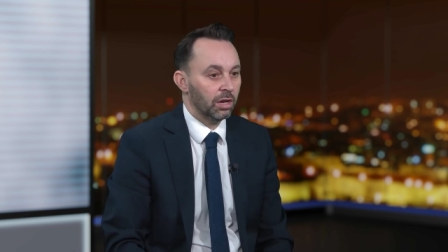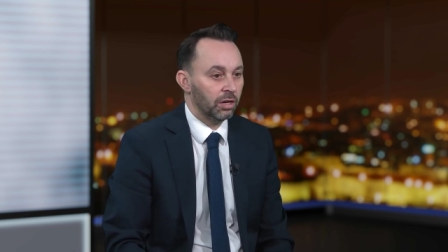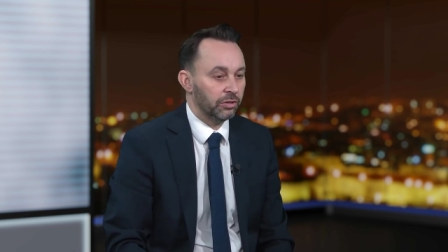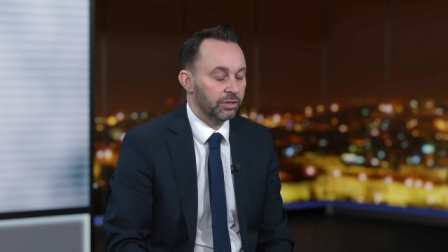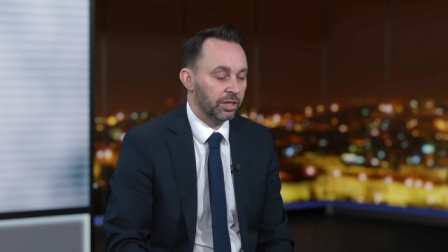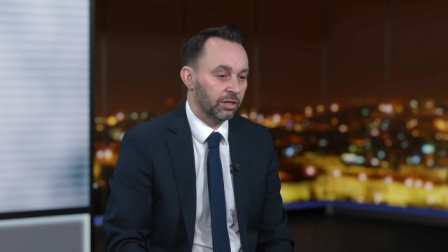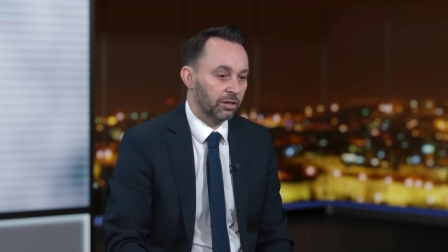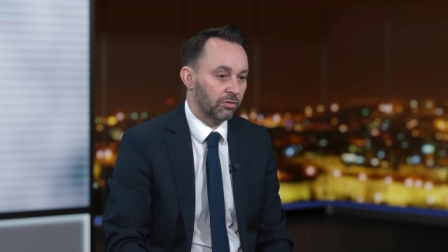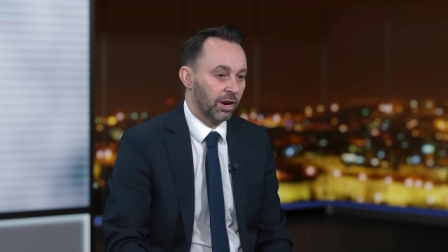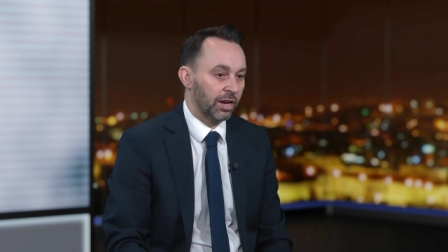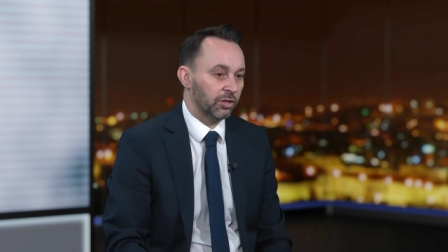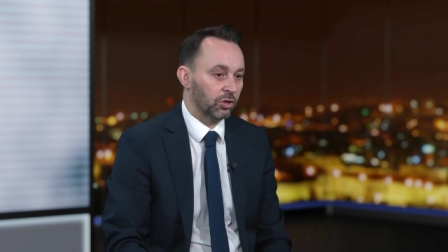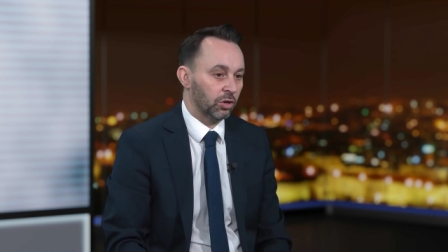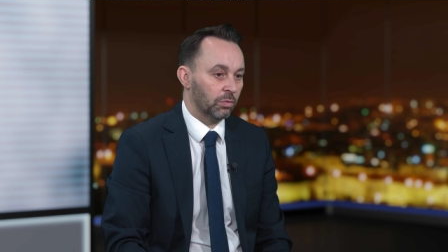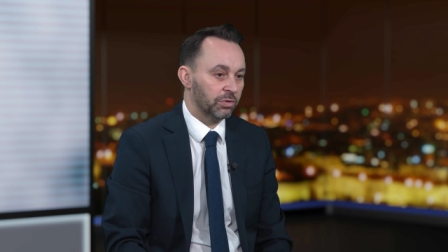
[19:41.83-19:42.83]
who did a
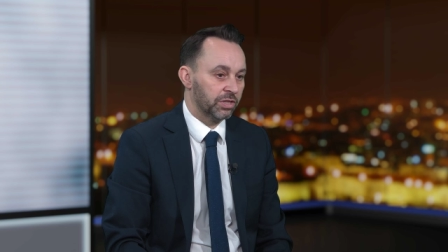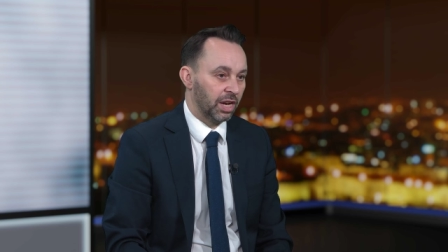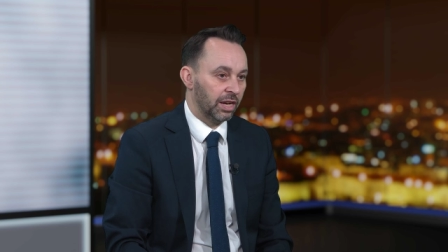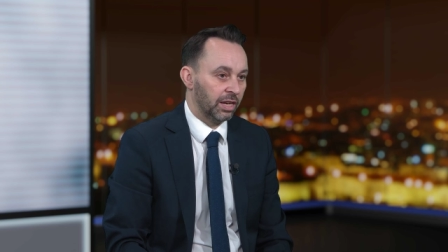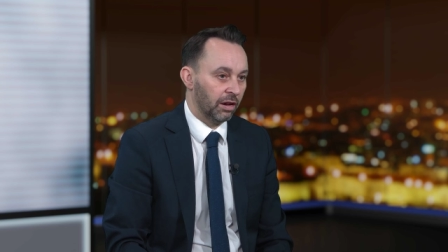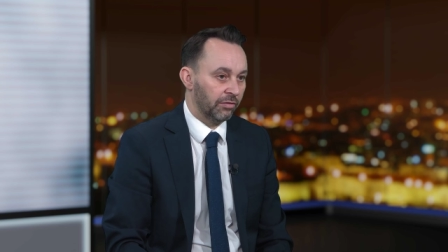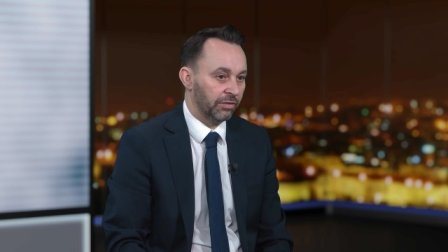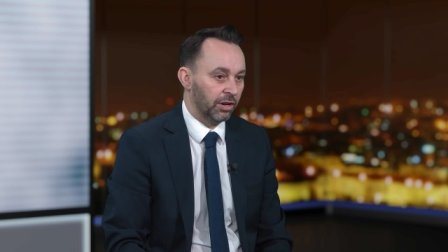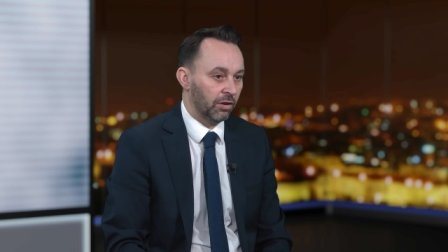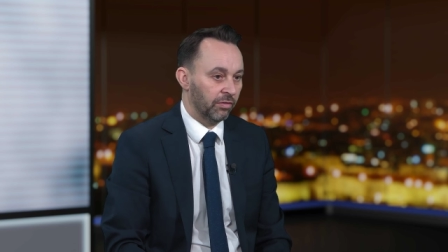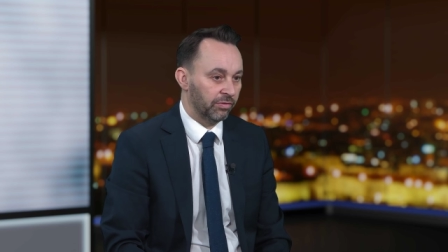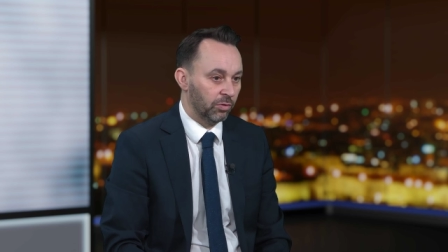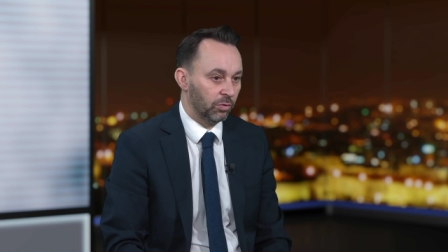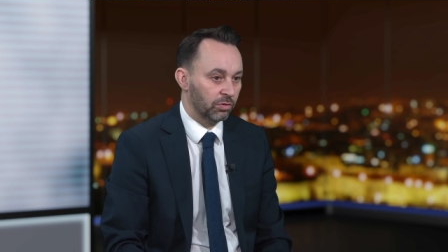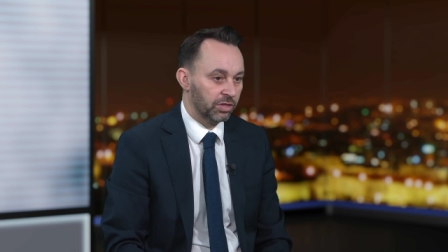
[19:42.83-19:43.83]
great job standing up the
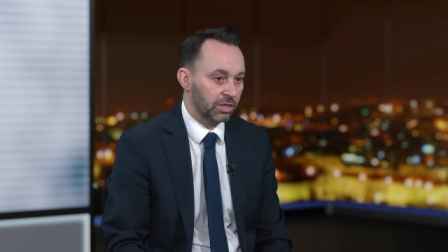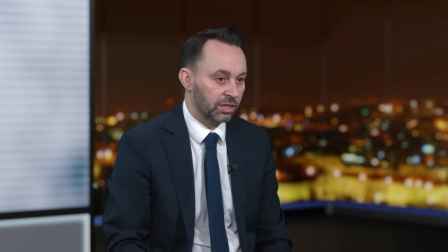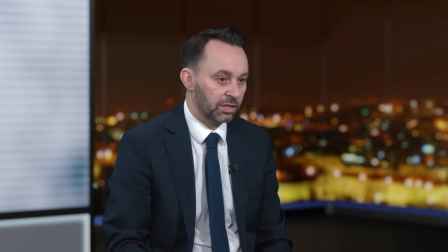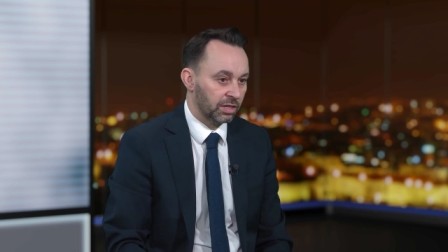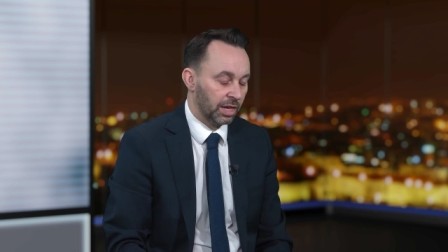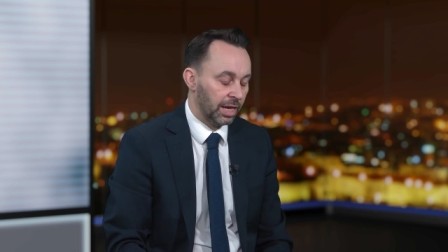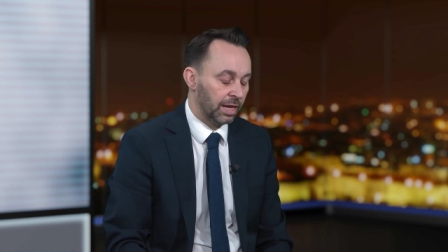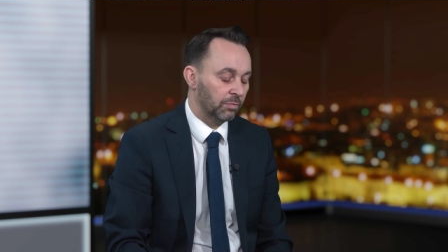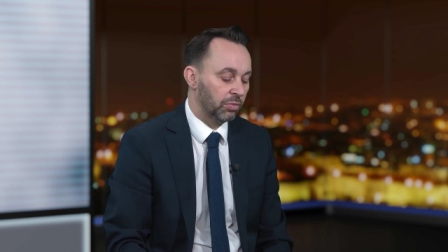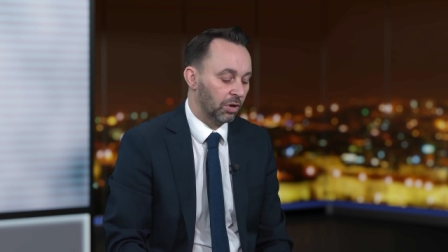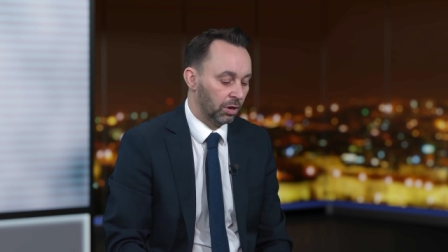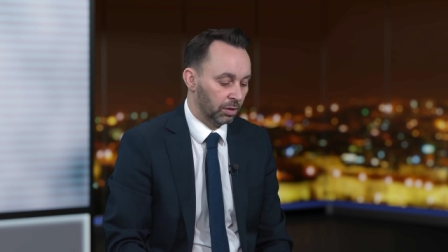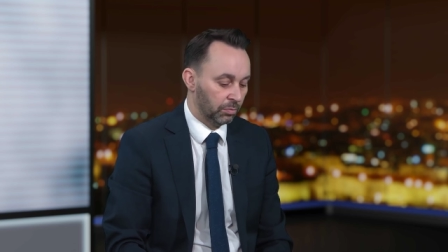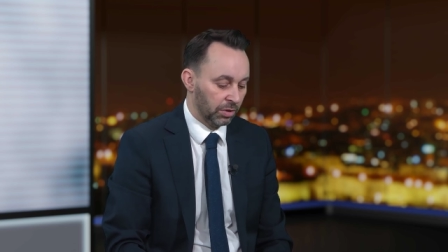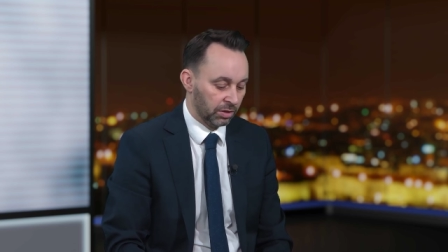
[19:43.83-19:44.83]
armed forces in
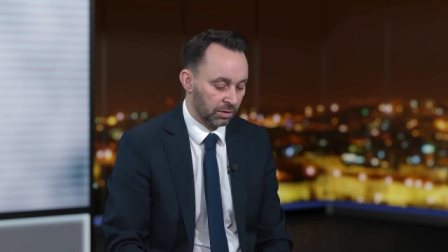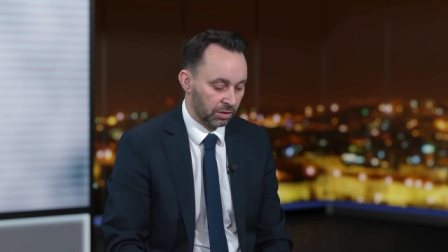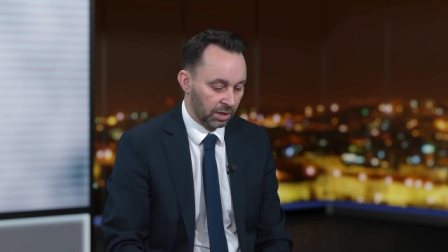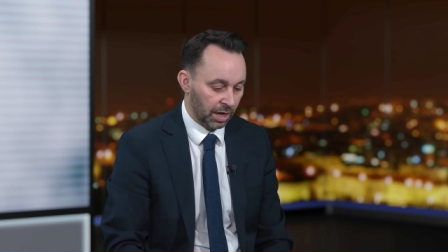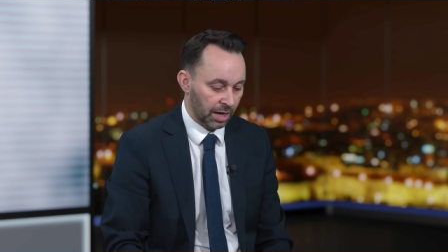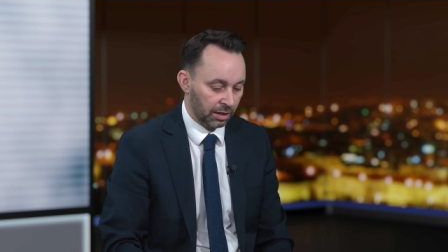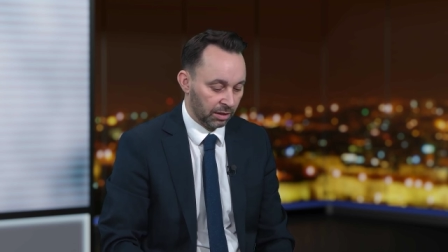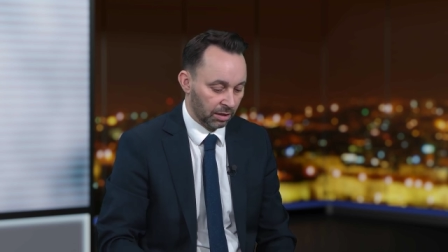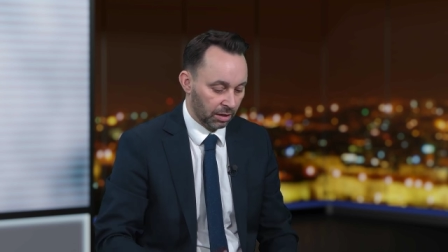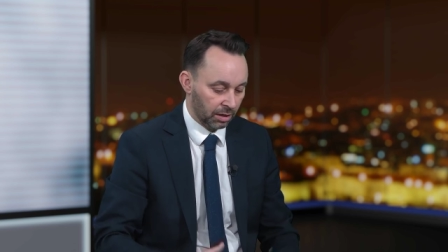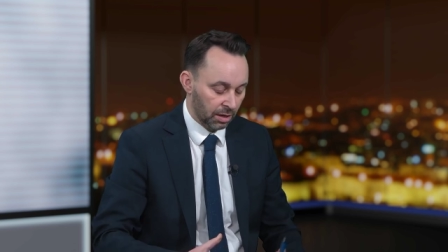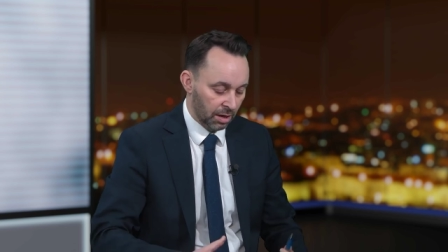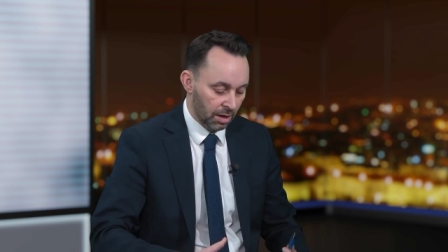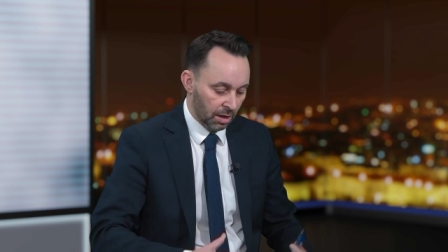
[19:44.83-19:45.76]
Parliament, saying that